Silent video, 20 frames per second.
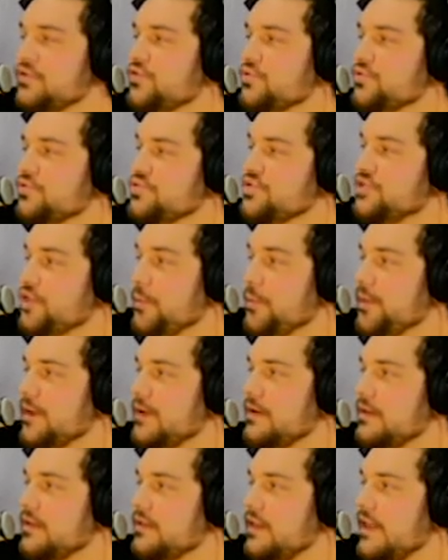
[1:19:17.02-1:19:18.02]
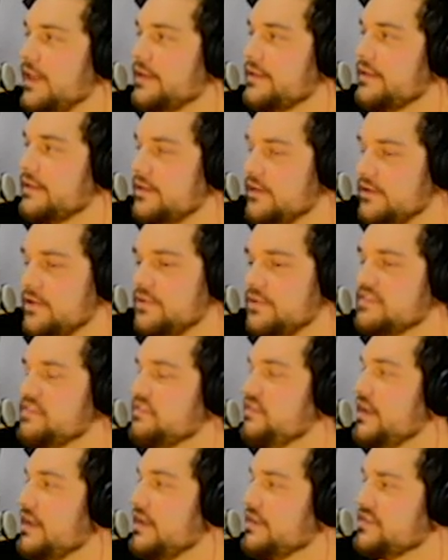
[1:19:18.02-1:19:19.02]
you super like
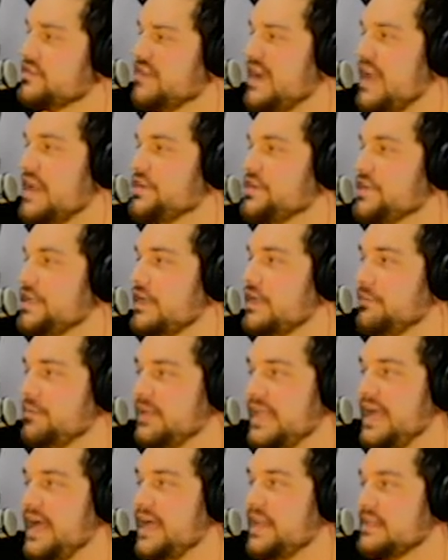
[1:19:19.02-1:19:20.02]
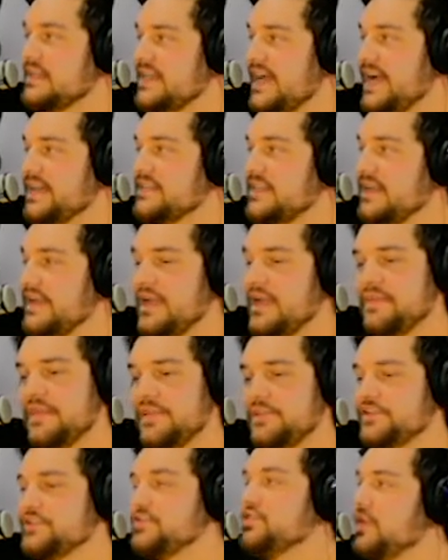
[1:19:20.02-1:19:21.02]
cultivate a strategy, a plan, a tactic, and then
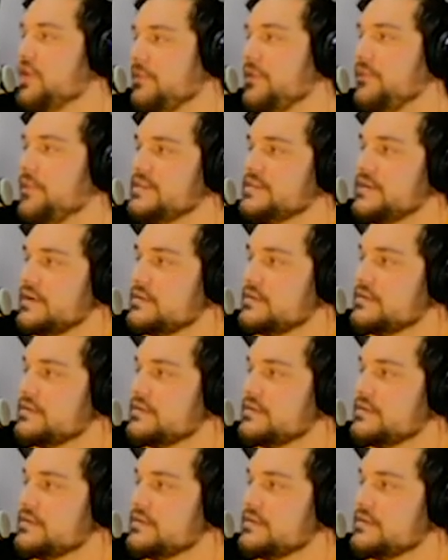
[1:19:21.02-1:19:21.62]
just jump on White Scars.